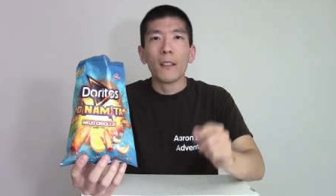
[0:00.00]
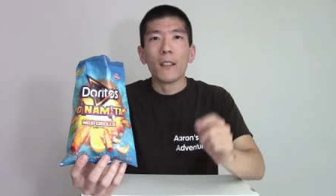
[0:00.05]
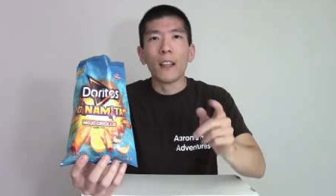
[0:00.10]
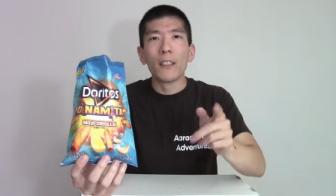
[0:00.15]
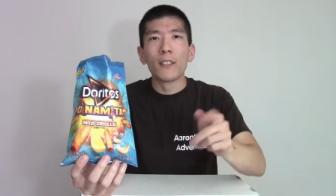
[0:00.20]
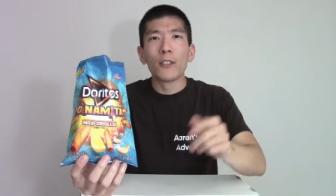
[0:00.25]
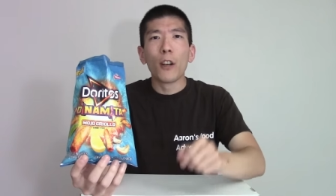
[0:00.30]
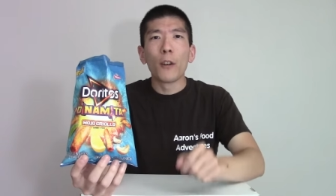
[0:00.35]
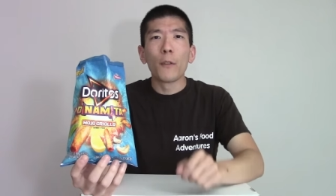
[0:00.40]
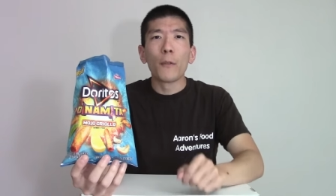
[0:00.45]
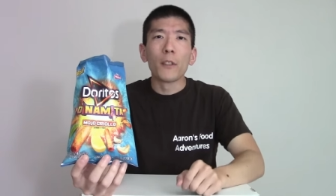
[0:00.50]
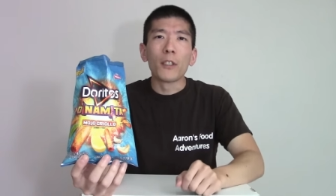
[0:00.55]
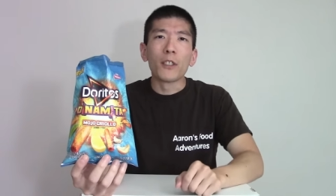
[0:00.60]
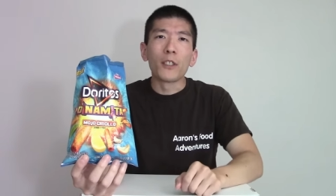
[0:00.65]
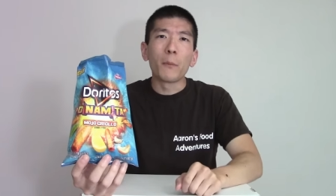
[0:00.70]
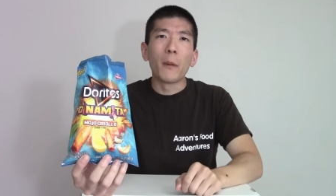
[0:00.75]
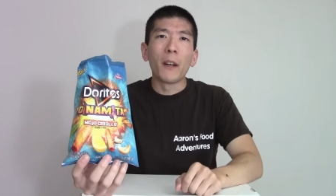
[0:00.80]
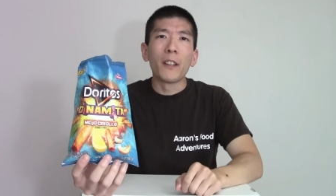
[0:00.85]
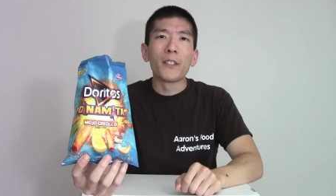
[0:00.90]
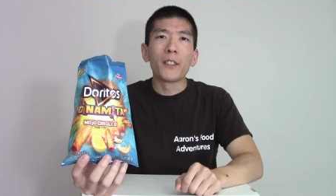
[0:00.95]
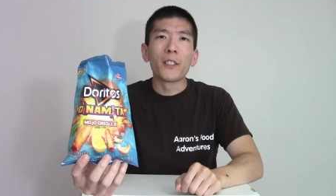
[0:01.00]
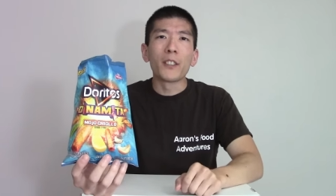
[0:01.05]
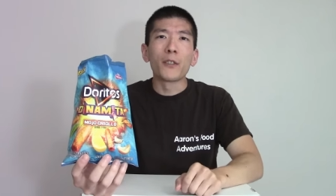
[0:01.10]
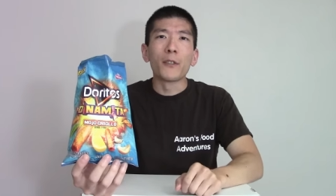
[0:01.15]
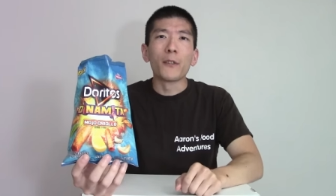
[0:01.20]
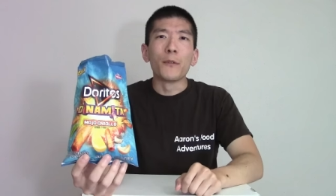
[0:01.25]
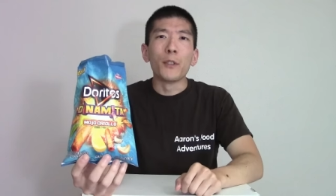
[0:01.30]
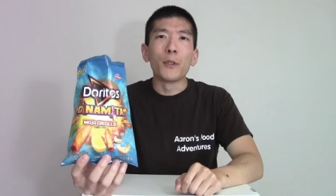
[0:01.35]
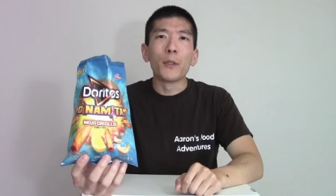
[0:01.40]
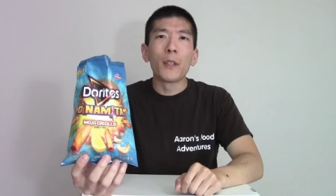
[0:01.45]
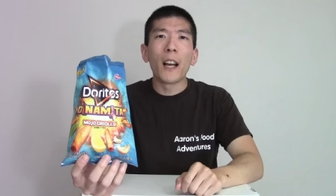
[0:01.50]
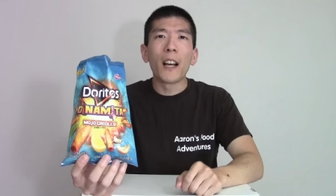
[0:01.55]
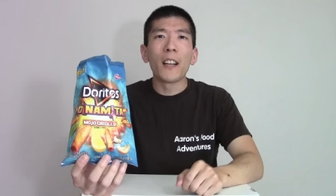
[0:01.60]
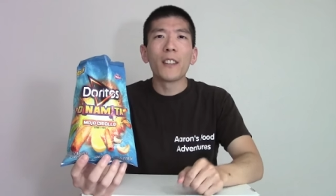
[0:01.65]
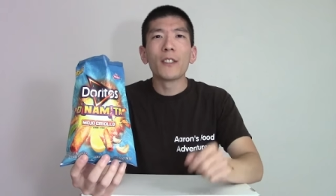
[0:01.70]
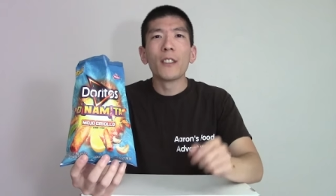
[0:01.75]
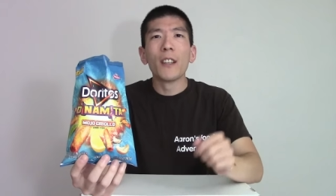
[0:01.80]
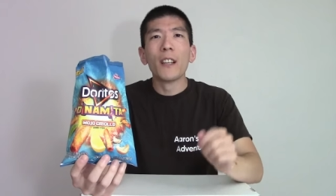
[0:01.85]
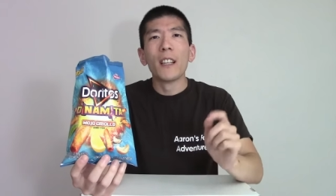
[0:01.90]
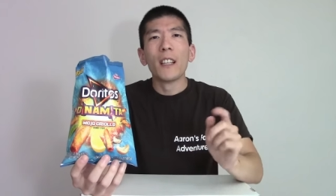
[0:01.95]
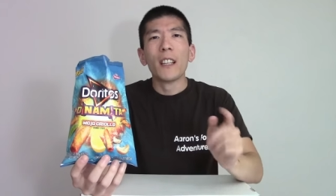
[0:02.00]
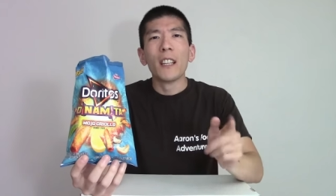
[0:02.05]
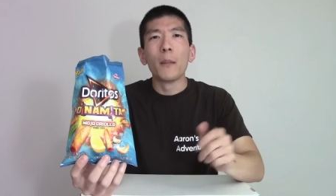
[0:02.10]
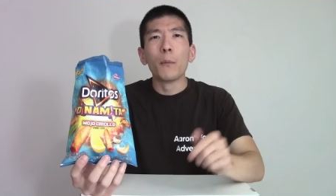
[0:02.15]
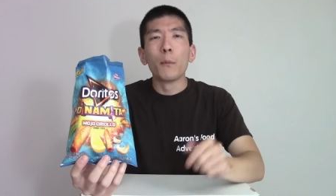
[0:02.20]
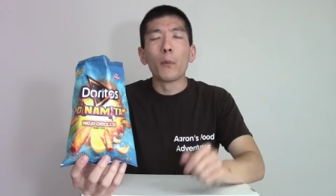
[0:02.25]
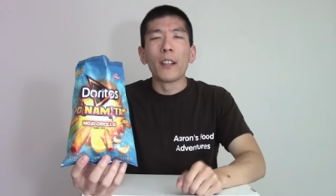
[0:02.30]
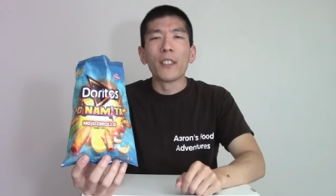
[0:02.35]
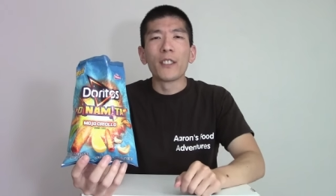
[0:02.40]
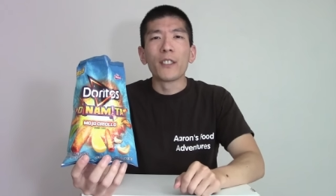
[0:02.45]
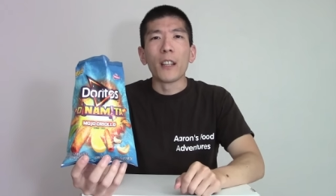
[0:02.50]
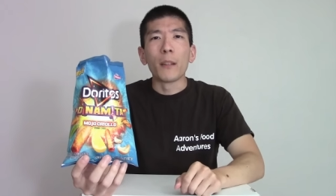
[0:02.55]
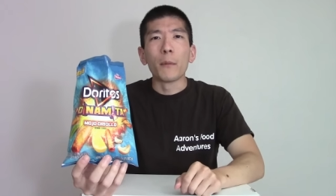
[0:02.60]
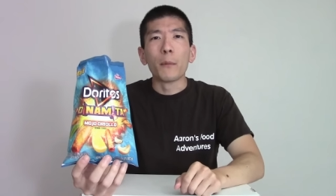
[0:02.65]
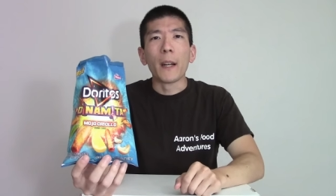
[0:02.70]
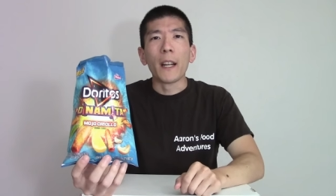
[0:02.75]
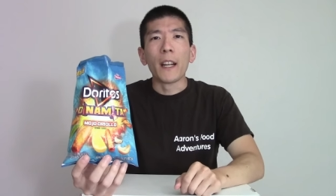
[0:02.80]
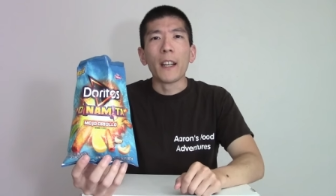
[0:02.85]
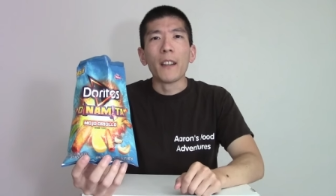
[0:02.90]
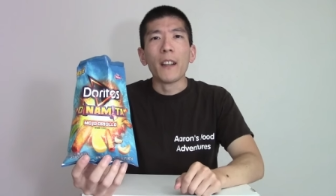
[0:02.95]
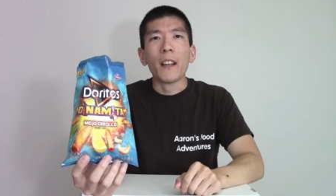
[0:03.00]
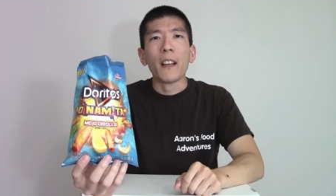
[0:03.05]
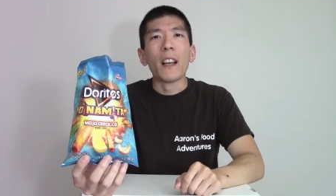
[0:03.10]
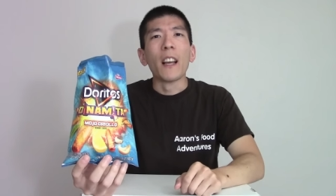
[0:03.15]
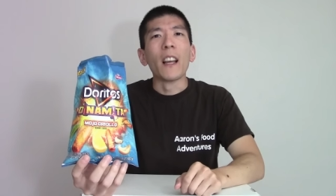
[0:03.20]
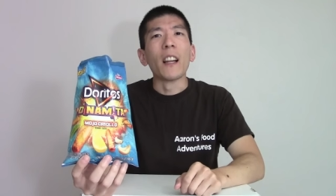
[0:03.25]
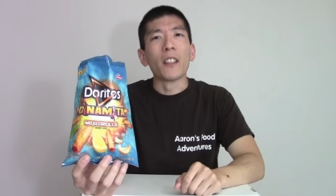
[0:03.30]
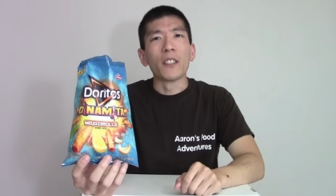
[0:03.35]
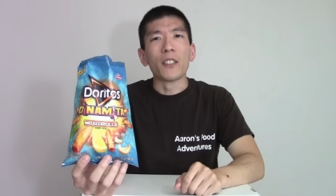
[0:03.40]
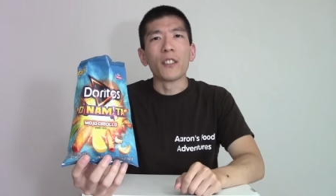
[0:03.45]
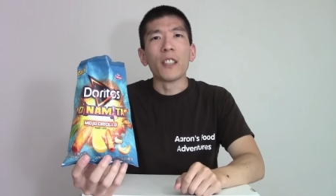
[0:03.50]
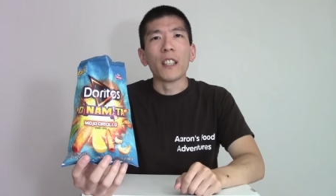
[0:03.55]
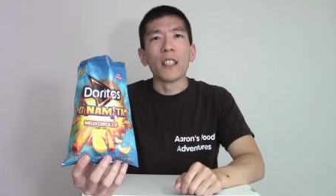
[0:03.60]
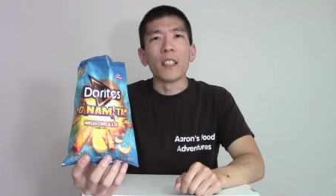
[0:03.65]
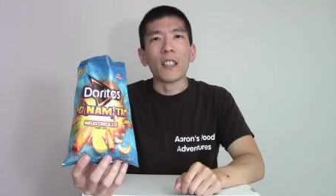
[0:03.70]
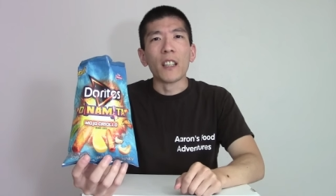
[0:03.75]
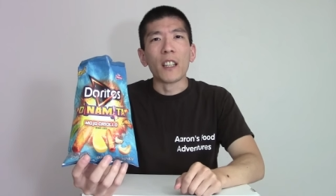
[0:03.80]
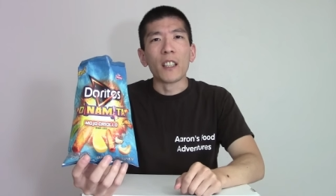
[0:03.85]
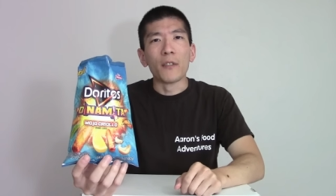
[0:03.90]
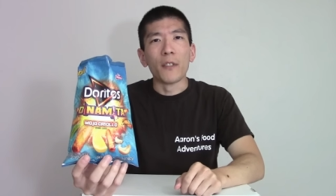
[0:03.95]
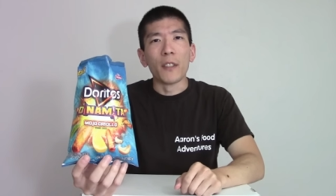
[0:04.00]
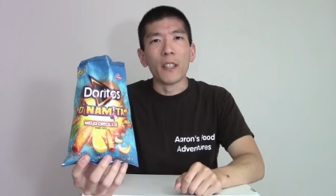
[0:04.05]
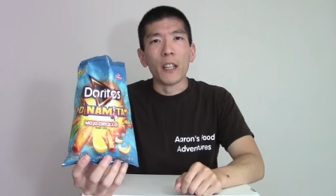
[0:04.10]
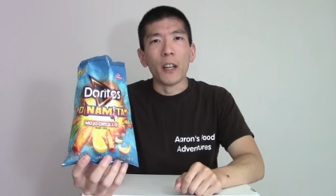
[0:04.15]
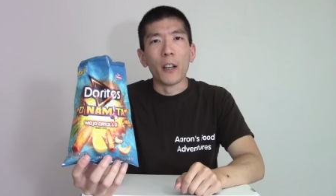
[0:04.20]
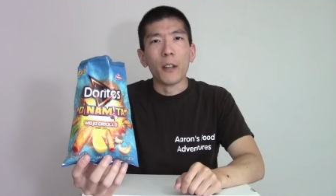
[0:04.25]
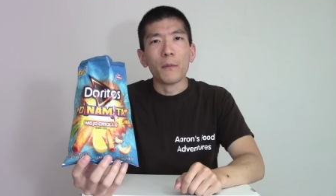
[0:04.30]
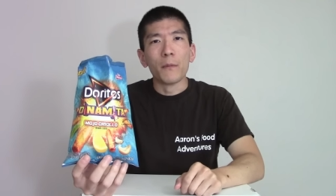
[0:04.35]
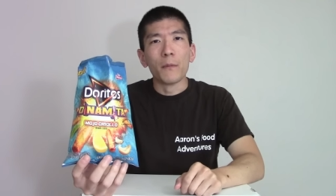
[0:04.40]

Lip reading: That's all for this Spicochist review, guys. Embrace that pain, and I'll see you in the next video.